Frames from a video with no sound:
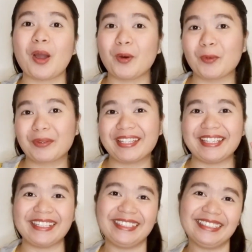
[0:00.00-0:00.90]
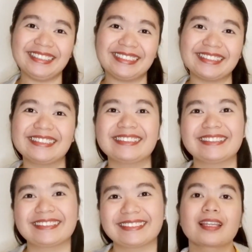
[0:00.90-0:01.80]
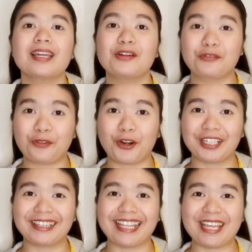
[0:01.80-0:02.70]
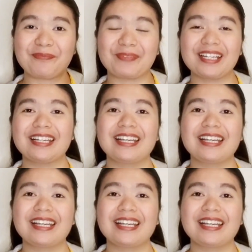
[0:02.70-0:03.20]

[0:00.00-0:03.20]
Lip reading: Okay? Fourth tip,